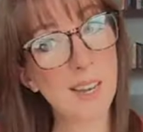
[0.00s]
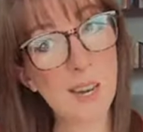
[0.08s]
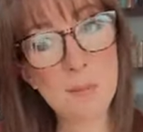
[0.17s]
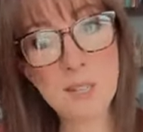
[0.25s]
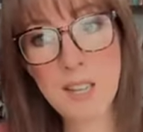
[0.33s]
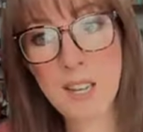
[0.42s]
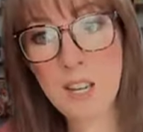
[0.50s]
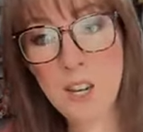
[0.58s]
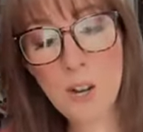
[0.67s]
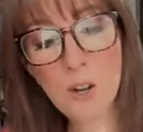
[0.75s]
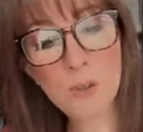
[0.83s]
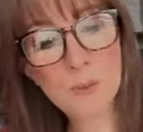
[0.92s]
Time to let
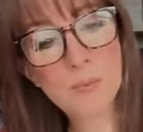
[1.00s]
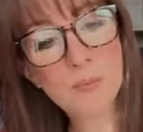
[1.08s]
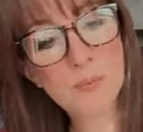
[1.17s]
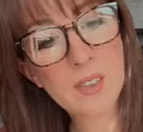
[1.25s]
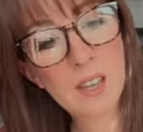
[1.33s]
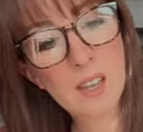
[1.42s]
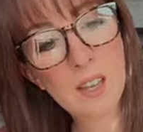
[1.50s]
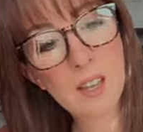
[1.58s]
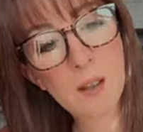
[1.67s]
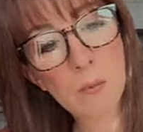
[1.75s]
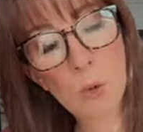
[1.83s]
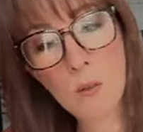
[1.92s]
go.
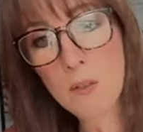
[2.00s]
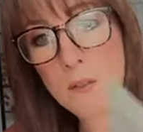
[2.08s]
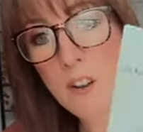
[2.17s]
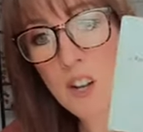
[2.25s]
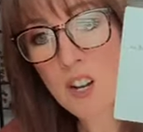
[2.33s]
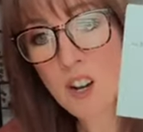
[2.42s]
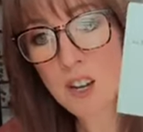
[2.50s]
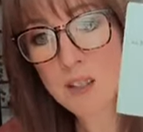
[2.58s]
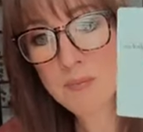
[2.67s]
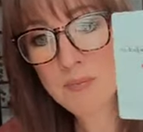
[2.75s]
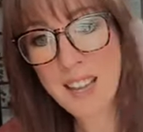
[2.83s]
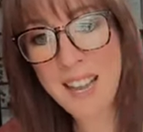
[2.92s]
Move the fuck on.